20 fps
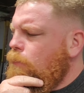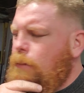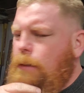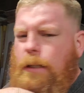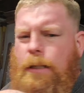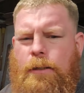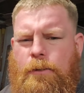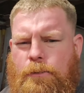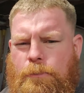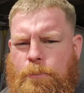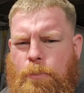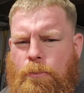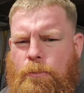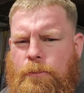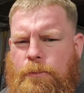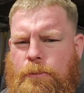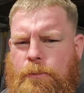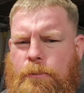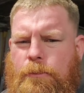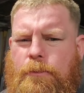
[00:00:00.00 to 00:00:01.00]
had a
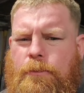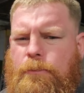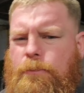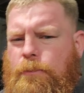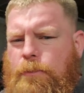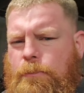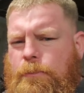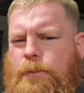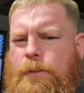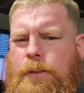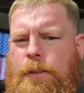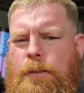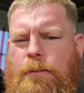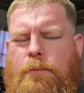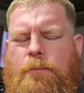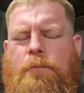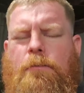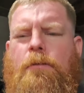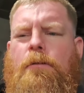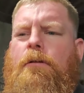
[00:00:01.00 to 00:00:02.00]
Sportster too that was
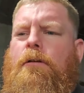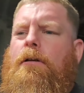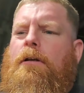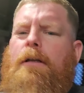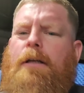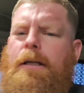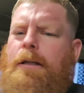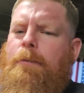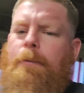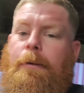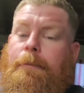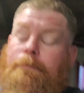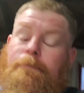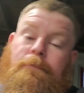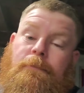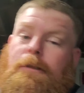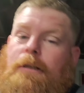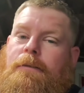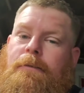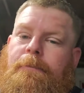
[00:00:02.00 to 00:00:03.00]
single. Anyway,
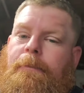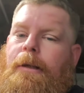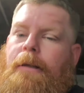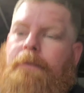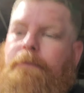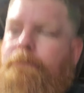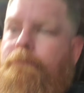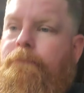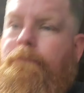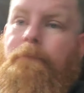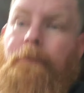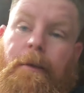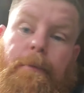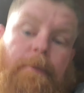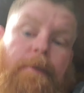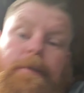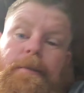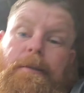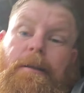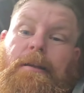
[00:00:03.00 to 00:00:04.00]
doesn't matter. Maybe
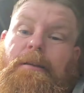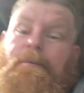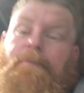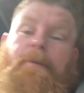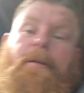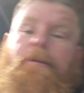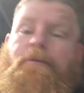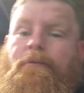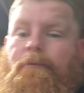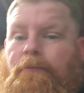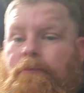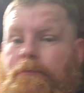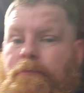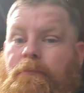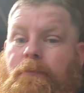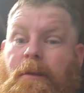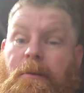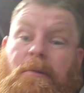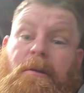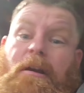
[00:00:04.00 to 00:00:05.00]
it's not special.
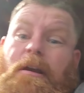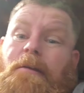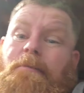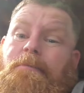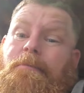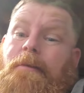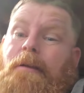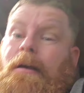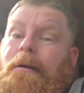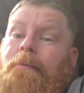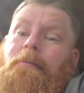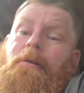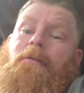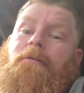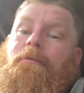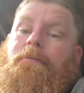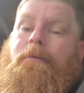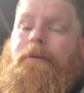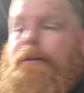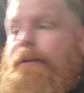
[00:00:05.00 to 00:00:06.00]
Maybe I'm the
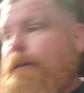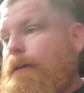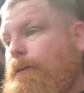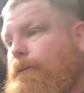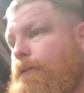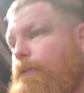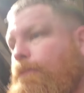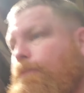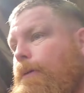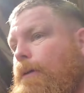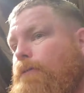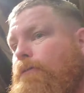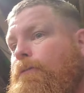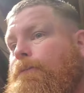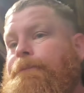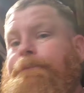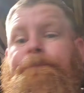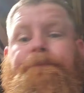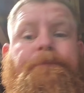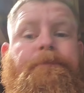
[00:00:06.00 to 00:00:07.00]
only one that thinks it's special.
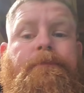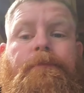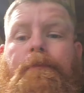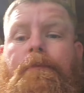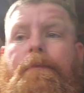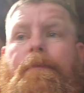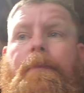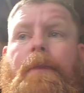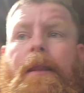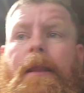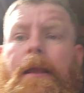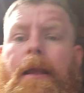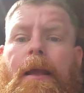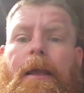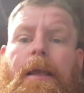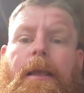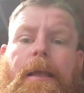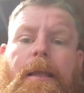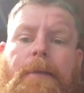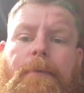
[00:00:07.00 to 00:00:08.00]

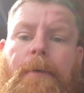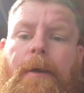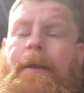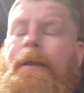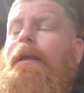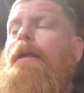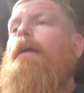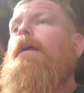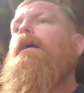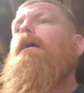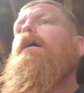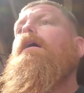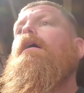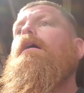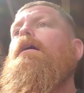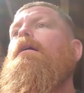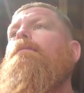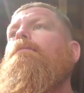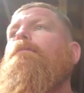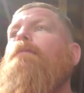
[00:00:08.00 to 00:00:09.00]
Anyway,
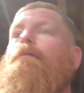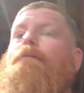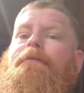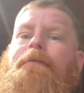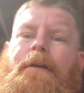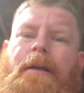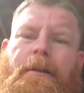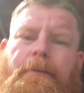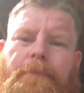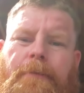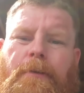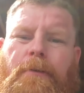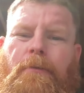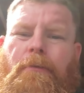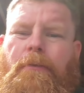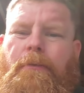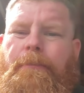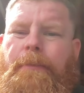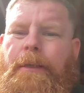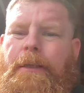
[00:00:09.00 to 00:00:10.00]
I forgot to
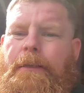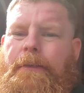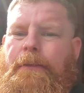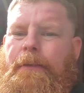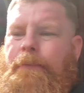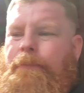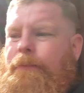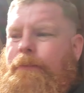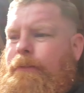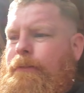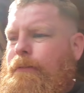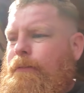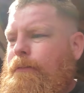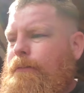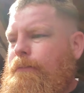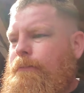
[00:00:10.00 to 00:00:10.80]
record because I was